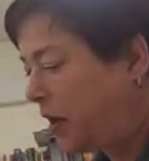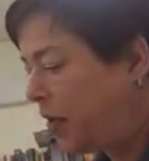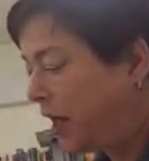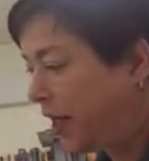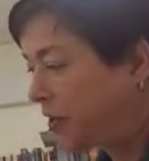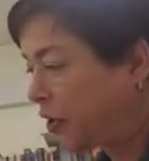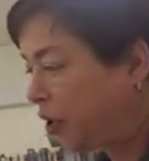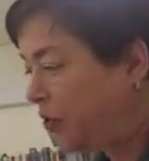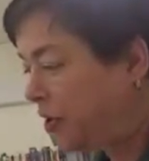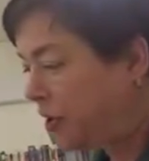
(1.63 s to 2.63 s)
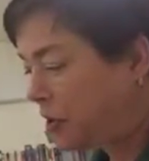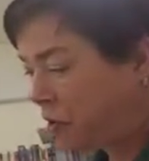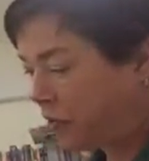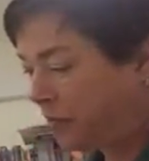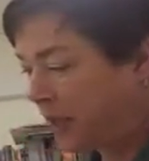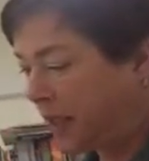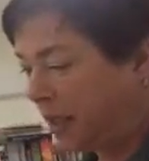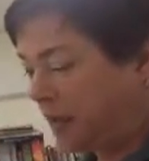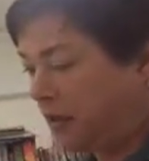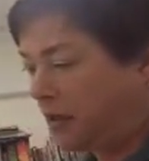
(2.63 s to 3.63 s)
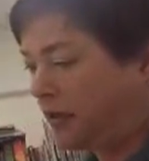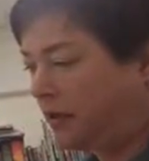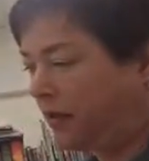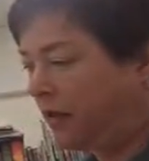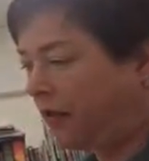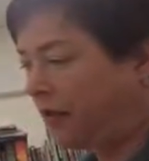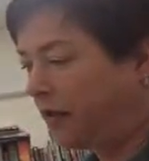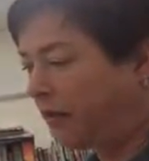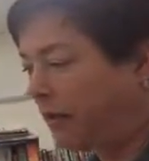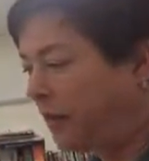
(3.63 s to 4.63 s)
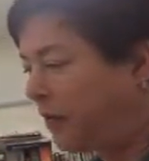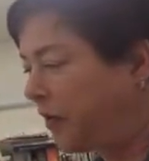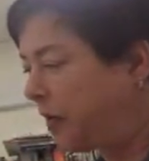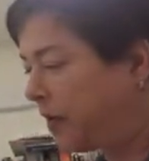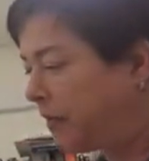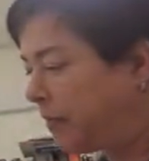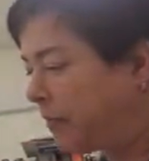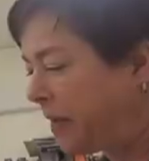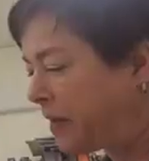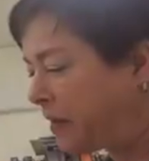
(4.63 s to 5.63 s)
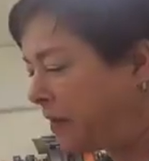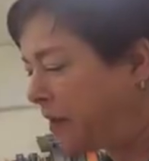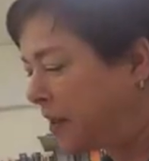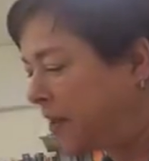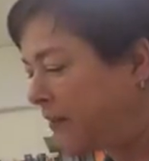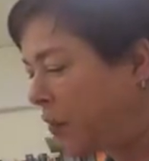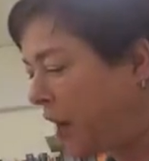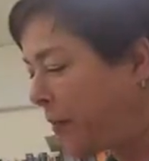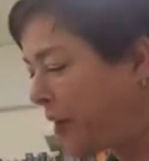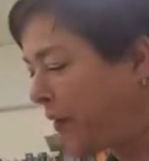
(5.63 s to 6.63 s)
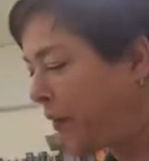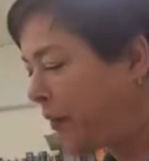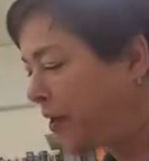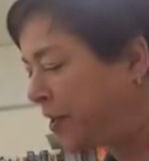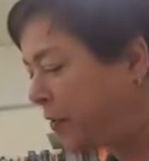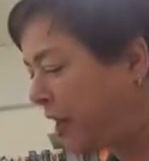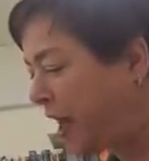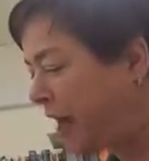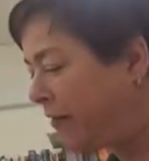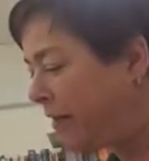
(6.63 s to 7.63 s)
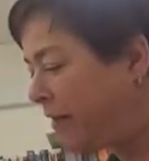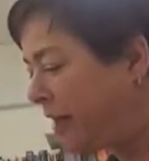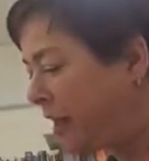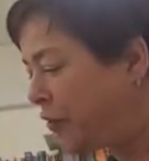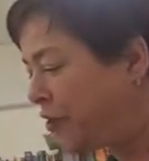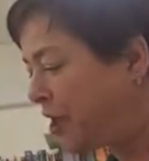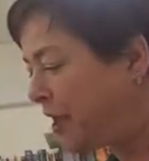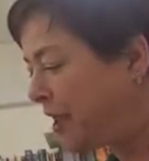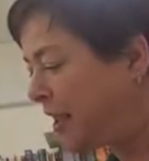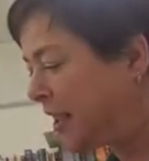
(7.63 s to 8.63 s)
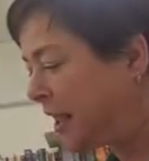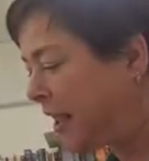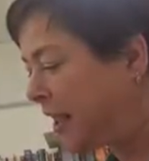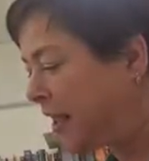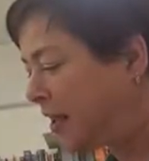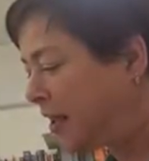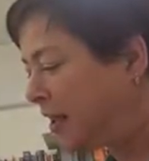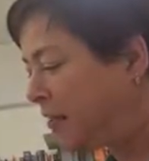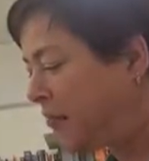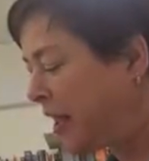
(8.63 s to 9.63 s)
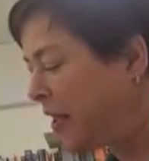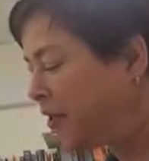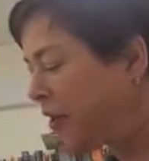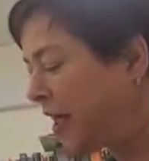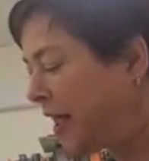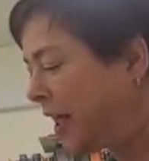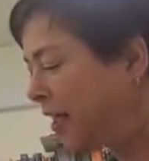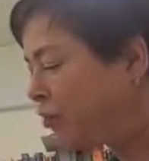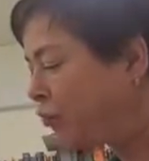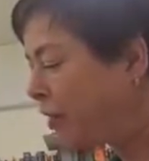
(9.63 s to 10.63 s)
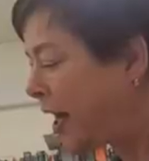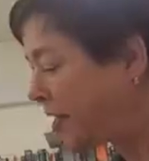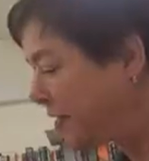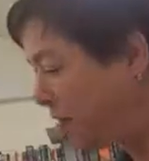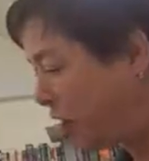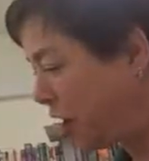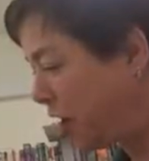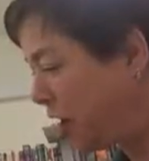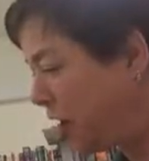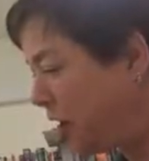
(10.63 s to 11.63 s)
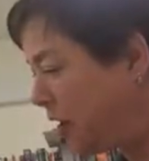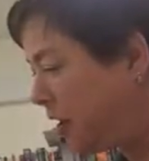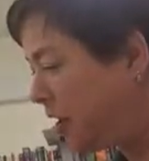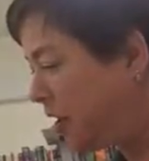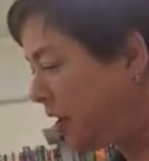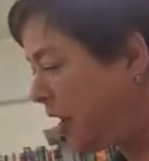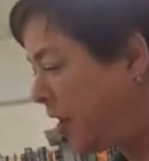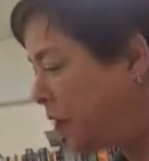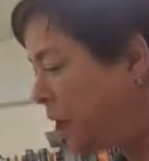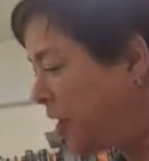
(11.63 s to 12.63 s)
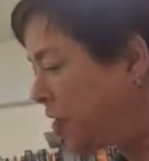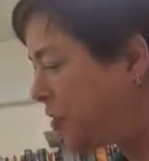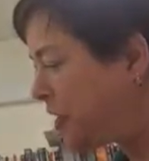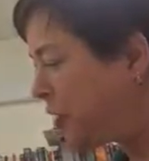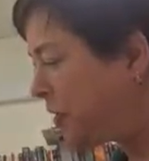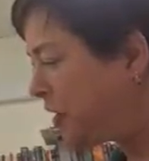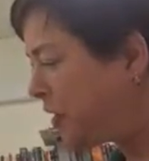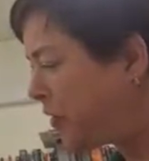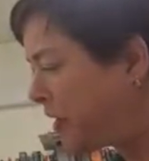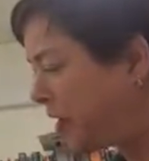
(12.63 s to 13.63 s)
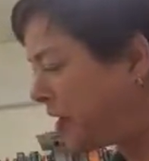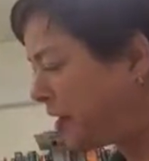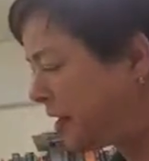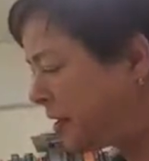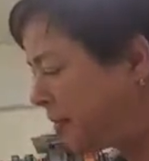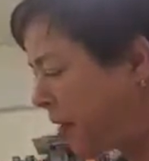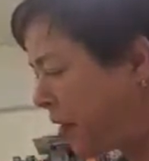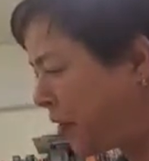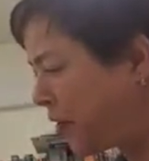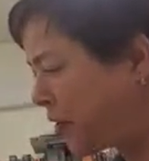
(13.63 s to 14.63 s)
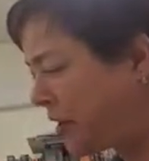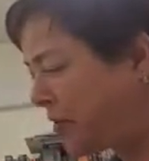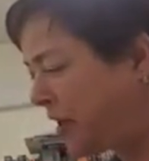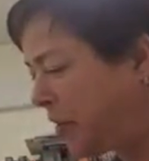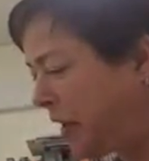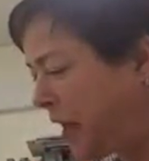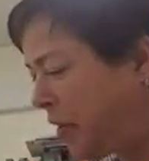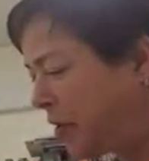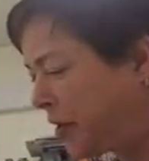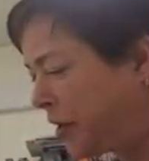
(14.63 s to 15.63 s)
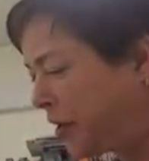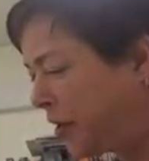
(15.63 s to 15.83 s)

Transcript: Okay, so you just told me that you think, based on these vocabulary words that we have, energy, kinetic, penetrate, and transfer. And what did you tell me that you think that this article is going to be about?